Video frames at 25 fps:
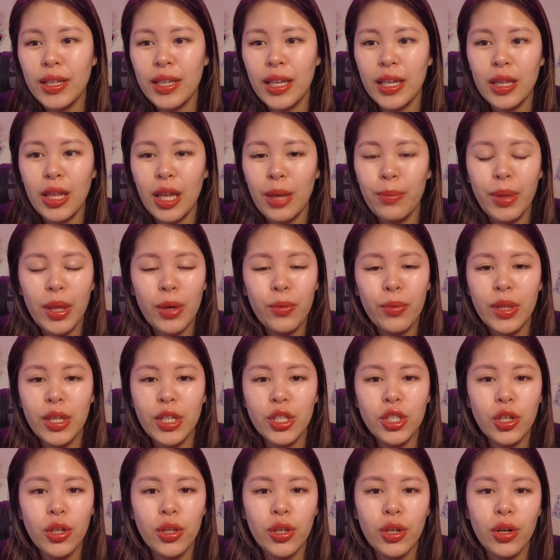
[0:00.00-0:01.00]
Like they play with
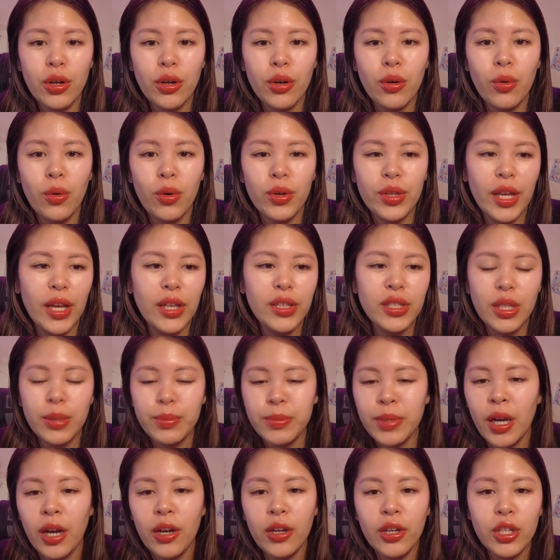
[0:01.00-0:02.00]
each other or they end up
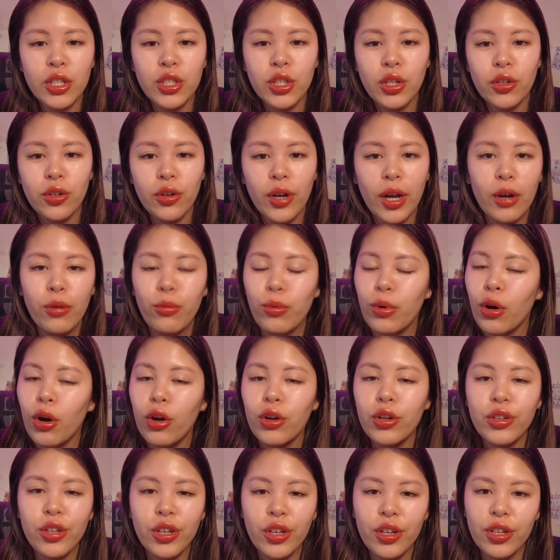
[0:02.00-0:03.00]
tying each other out. We're
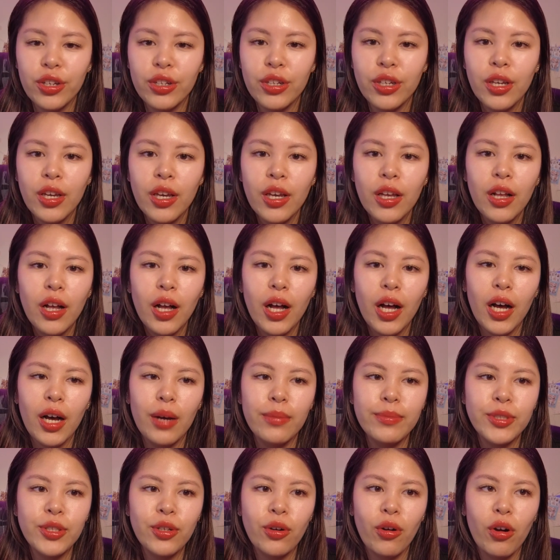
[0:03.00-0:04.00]
all good.
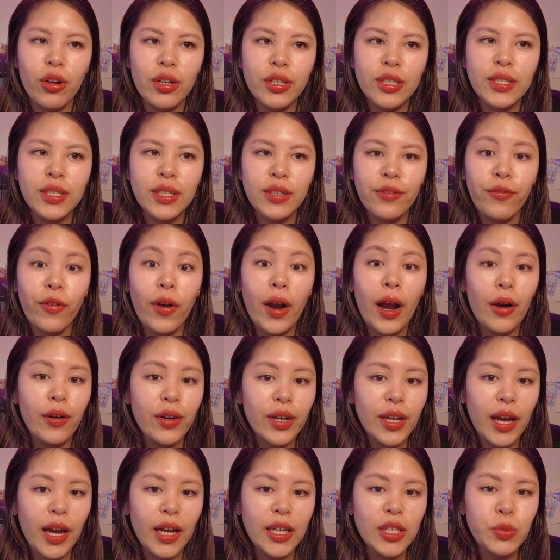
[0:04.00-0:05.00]
So honestly, for our
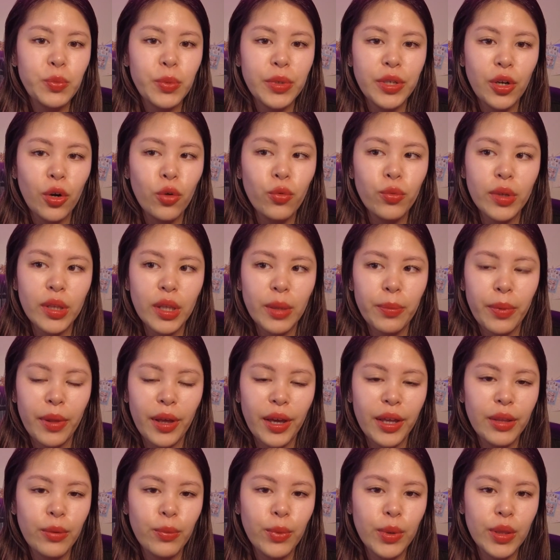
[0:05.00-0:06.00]
cats, we don't really
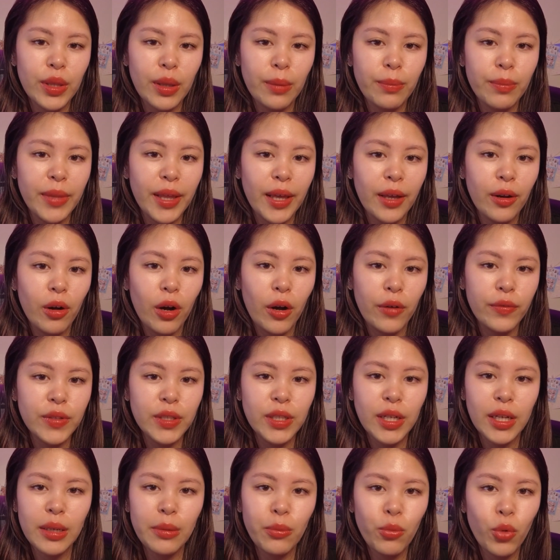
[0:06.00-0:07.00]
play with them that
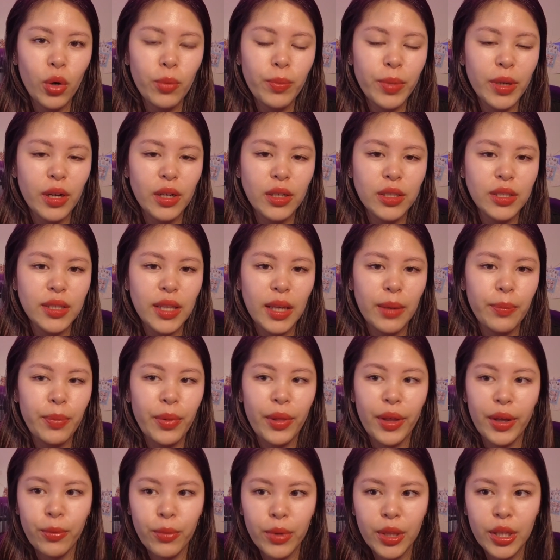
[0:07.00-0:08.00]
often anymore because they
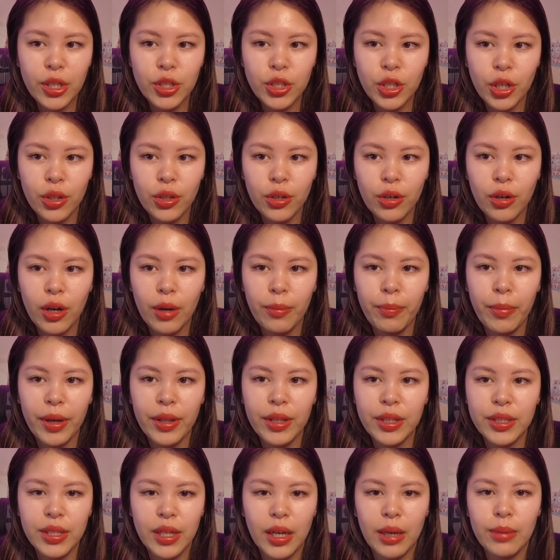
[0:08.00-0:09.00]
play with each other. And by
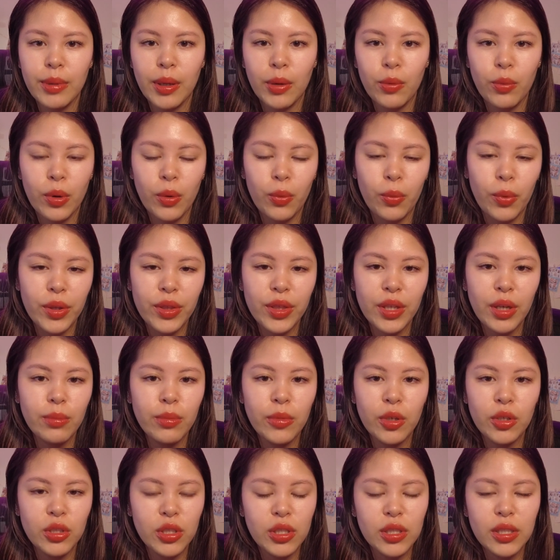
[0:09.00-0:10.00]
the time that we're with them,
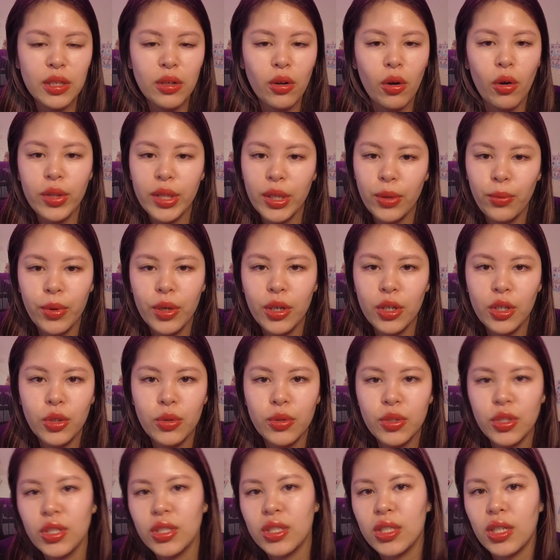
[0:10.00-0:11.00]
they're just like, all they want to do
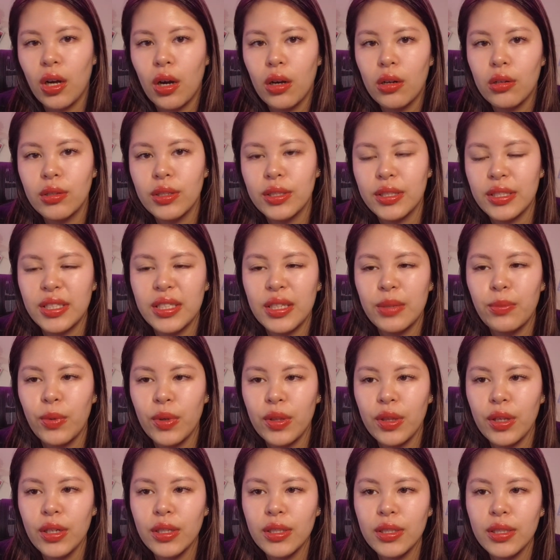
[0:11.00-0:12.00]
is just cuddle and sleep
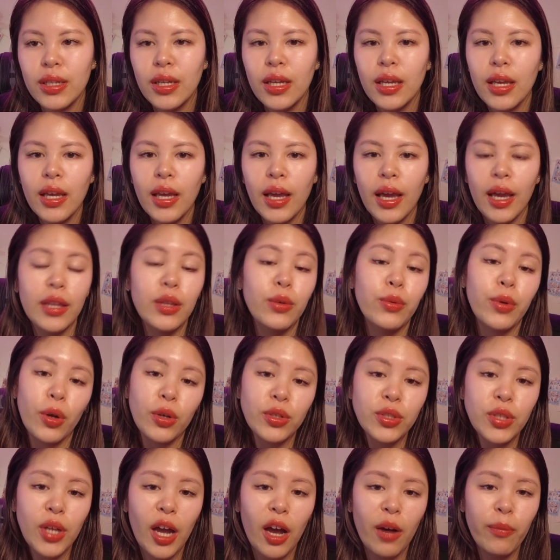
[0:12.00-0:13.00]
with us. And then we
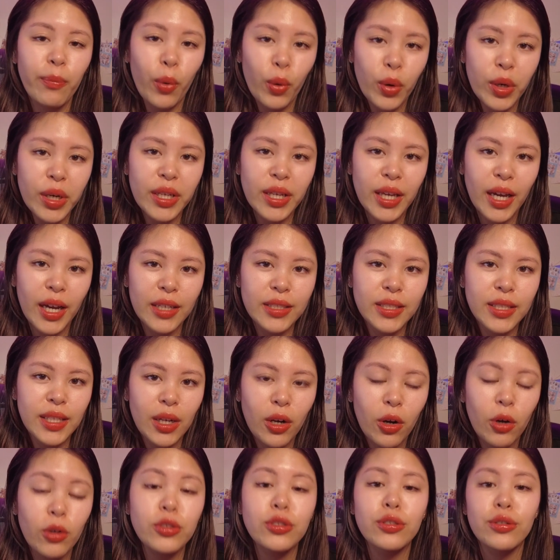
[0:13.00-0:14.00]
also have boarding cats
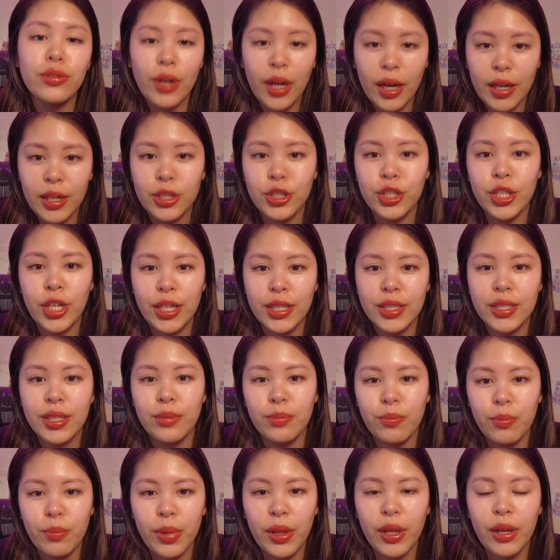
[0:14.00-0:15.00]
that also kind of chase
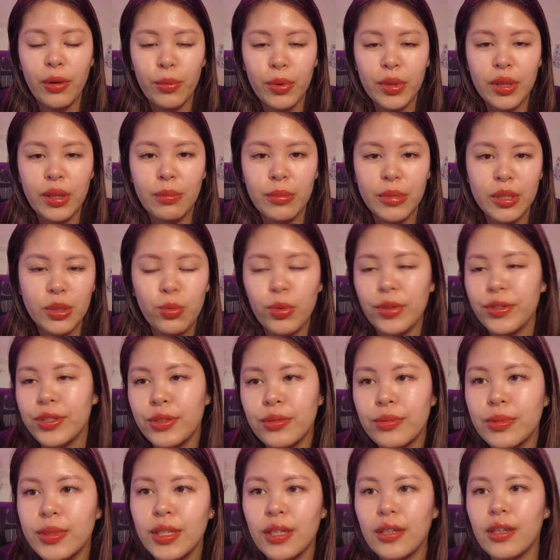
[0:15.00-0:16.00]
and play with them as well.
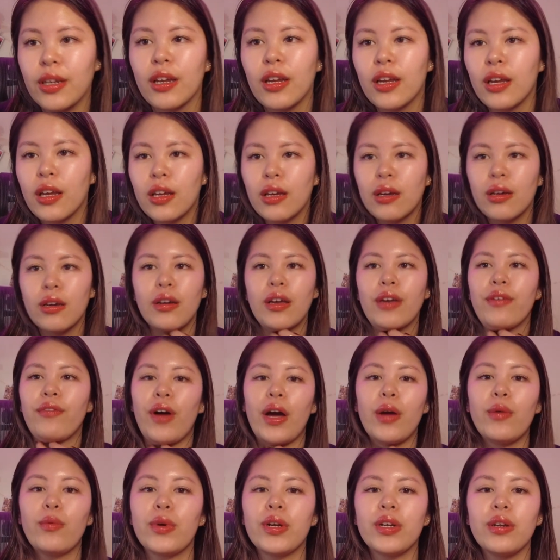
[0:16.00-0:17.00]
So it's like, if
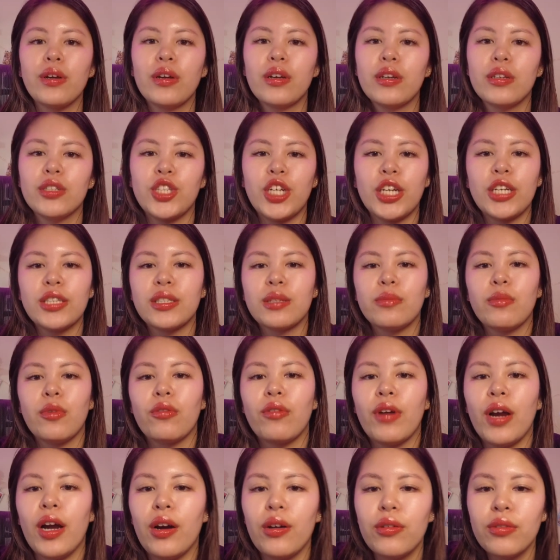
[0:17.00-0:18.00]
I were to chase them
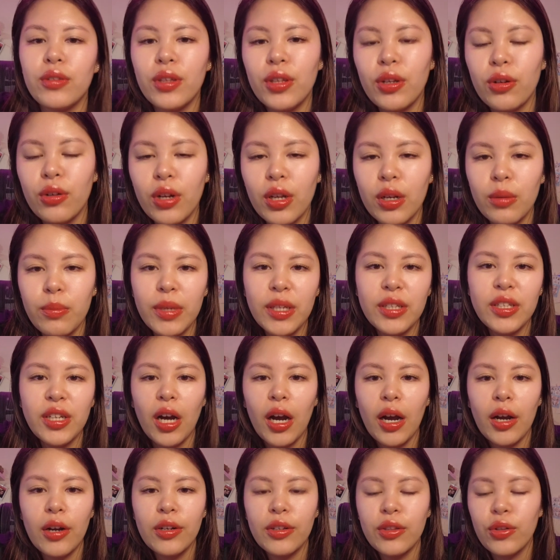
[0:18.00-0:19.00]
around, they're going to be
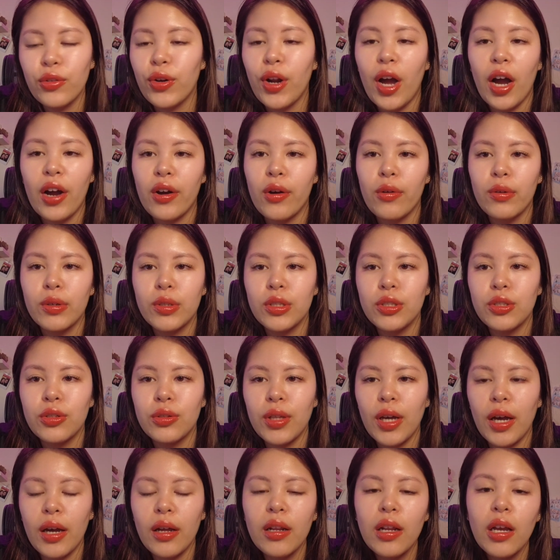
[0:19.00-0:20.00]
tired and they're not going to do
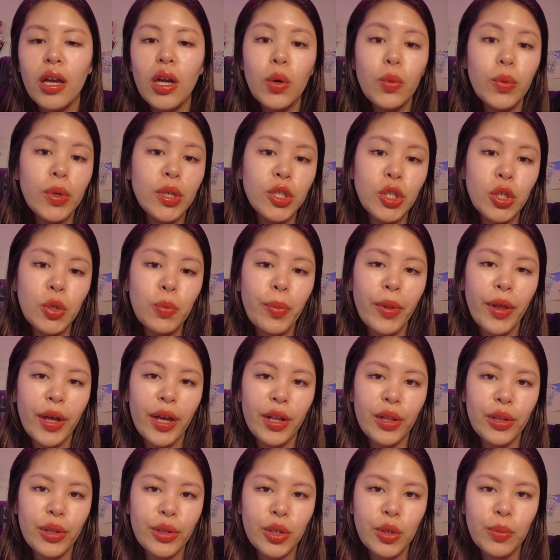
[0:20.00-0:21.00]
that. We do play
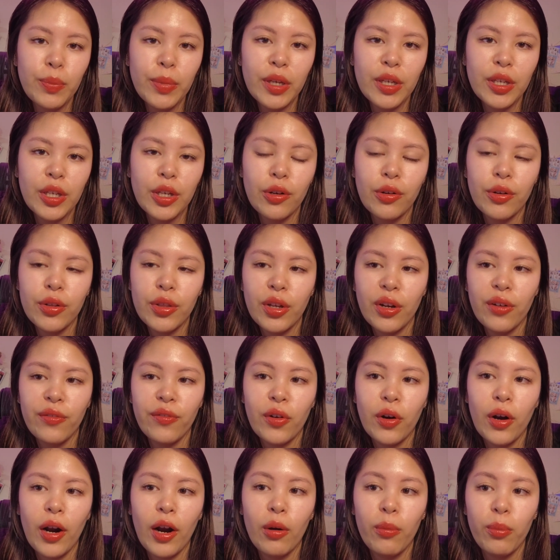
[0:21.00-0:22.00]
a little bit here and there
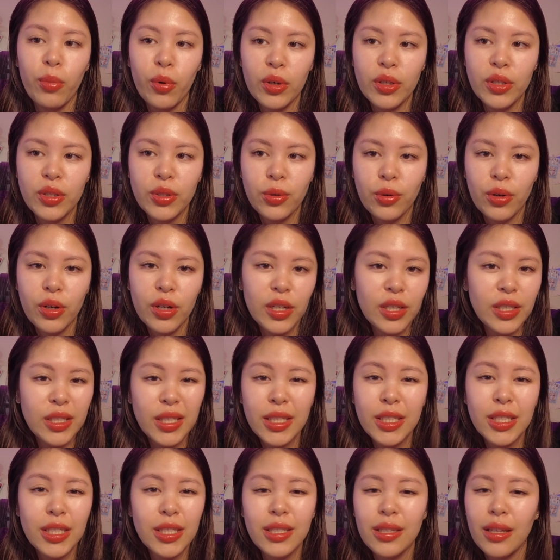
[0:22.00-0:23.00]
for our boy Sora because
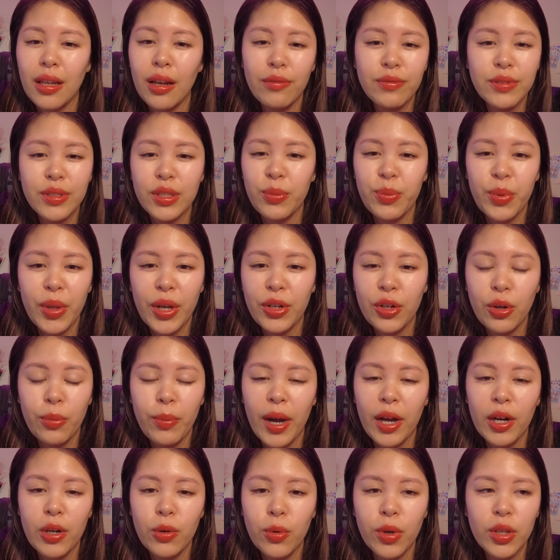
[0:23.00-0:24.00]
he just loves to play no
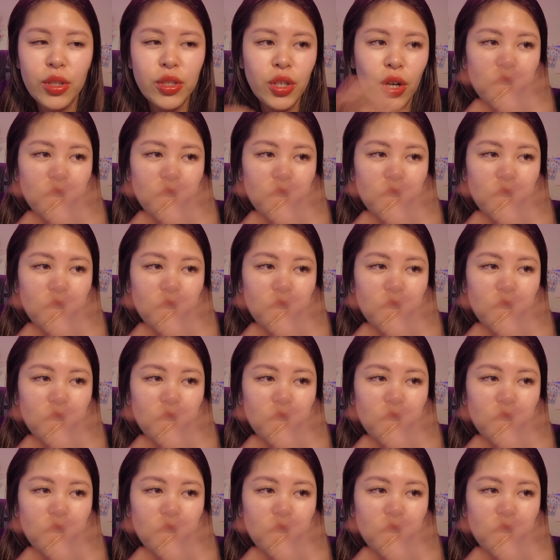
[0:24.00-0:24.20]
matter what.